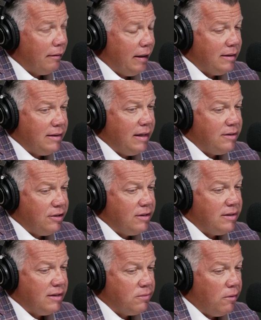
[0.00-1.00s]

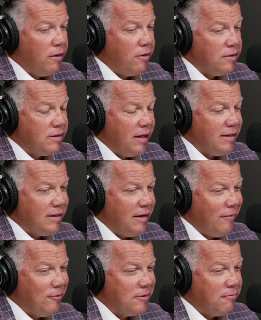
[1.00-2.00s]
it's one of those things that
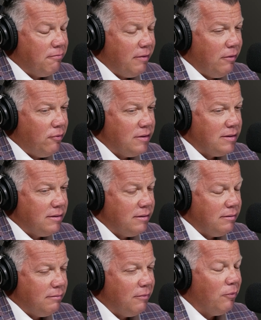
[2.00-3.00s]
it was
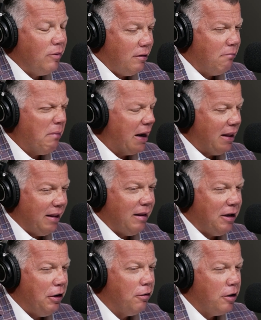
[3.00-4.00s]
about
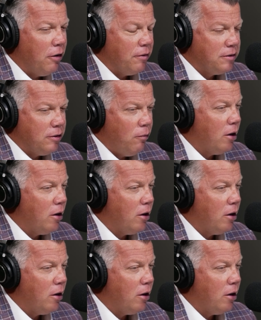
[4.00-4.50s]
a year ago or so.